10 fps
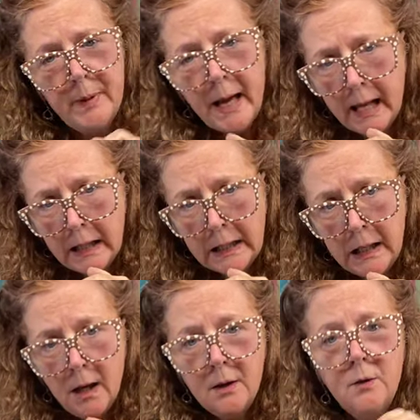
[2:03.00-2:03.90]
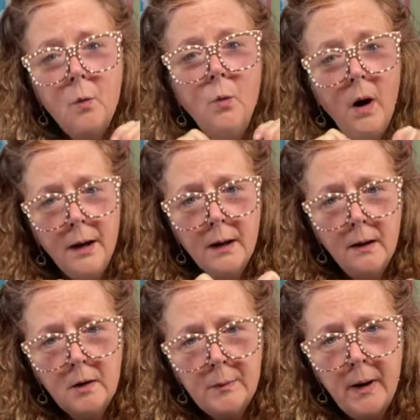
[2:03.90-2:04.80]
and pen. The
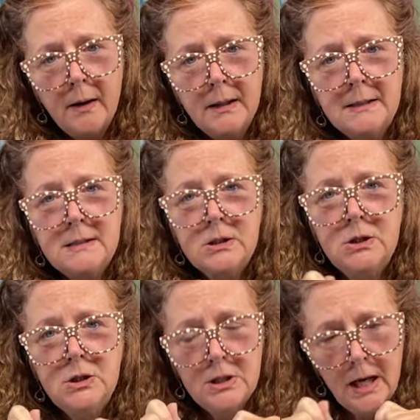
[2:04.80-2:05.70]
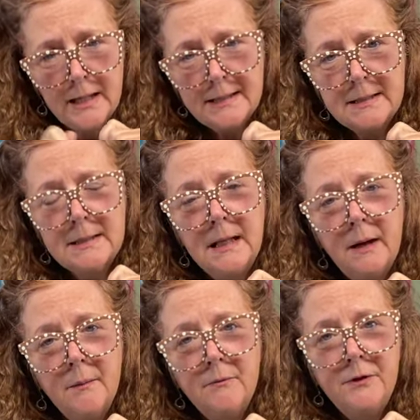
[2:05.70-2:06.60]
watercolor part is just
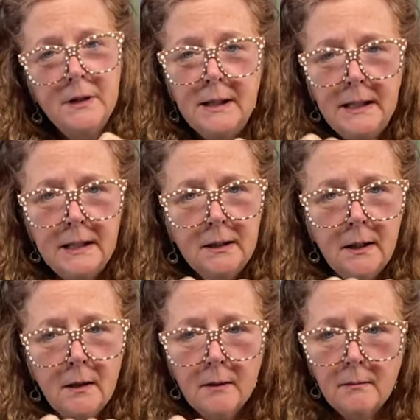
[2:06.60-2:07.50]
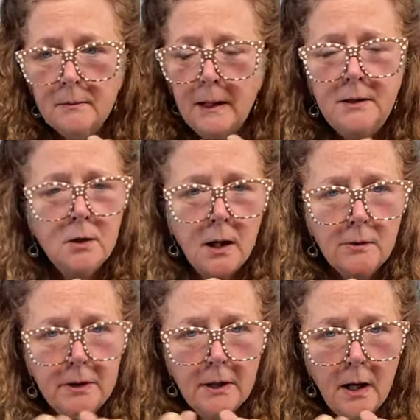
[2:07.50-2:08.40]
filling in, like you're
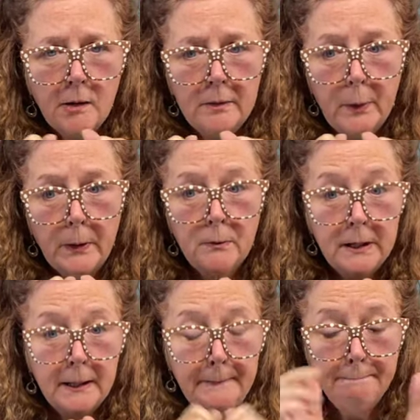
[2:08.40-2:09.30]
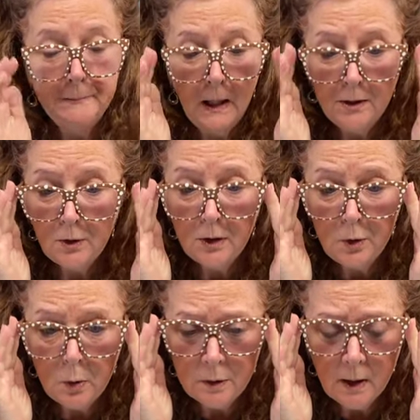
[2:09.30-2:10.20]
coloring in a coloring book, really. And you
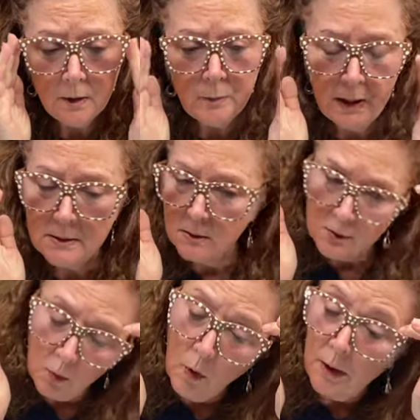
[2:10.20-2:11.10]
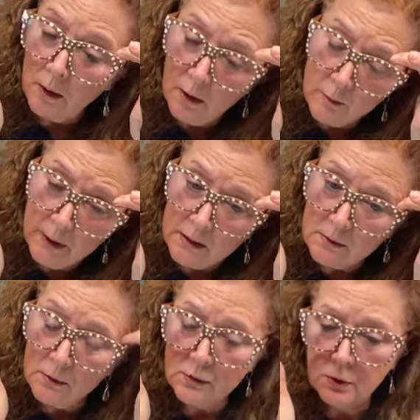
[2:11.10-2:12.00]
could do it with colored pencils or watercolor
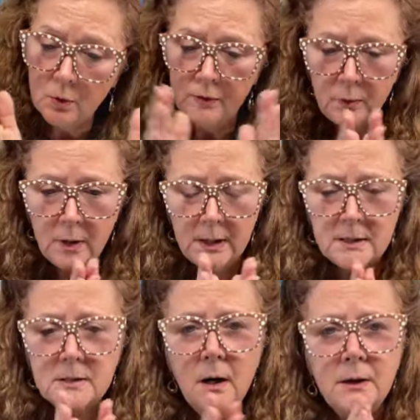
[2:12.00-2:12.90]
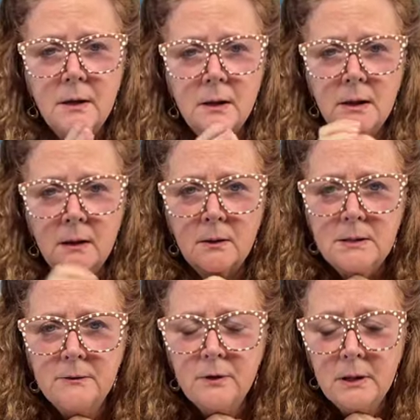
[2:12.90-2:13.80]
pencils too if you want to get started a little
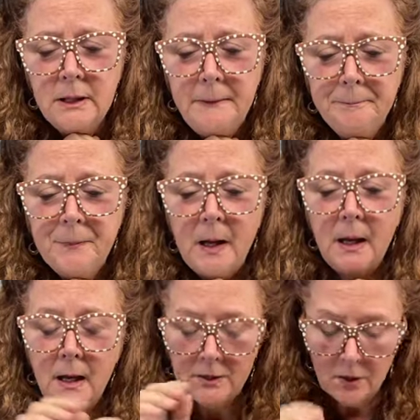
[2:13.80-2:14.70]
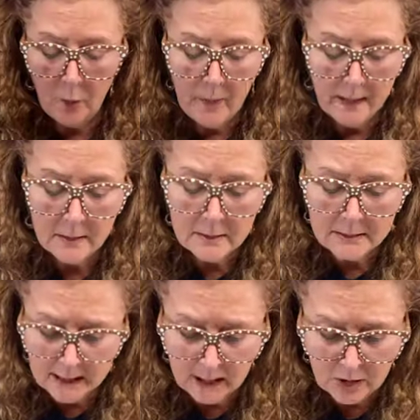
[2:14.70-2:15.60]
differently. So my little
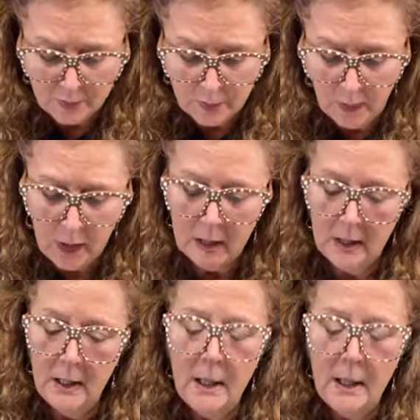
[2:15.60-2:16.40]
sketchbook